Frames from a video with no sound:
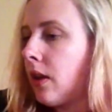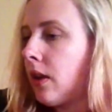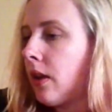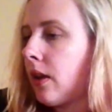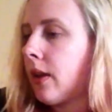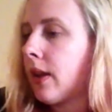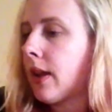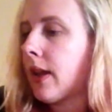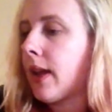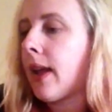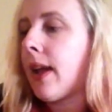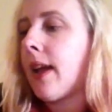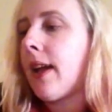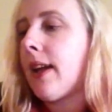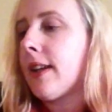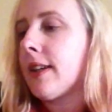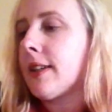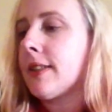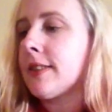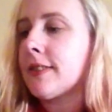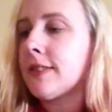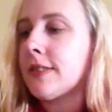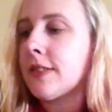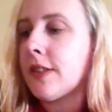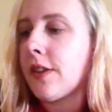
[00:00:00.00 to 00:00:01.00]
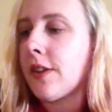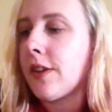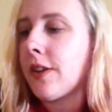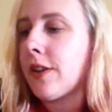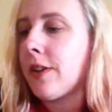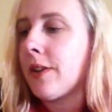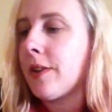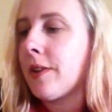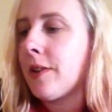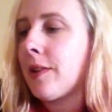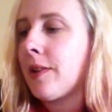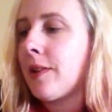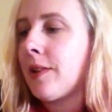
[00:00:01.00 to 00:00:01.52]
Okay, so
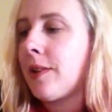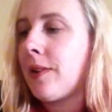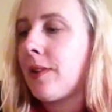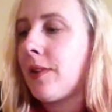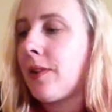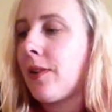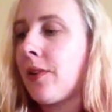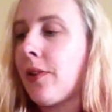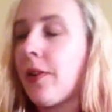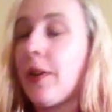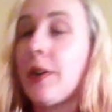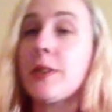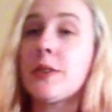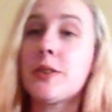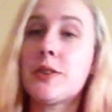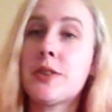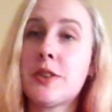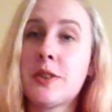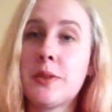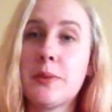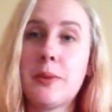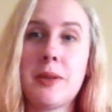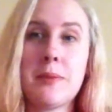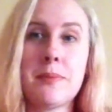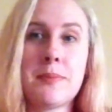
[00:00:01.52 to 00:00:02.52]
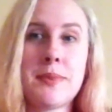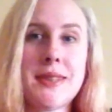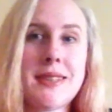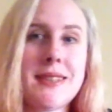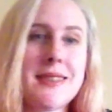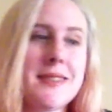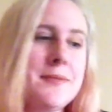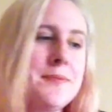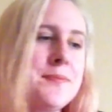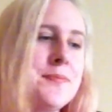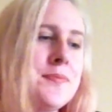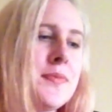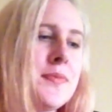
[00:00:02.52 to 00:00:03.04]
onto the whips.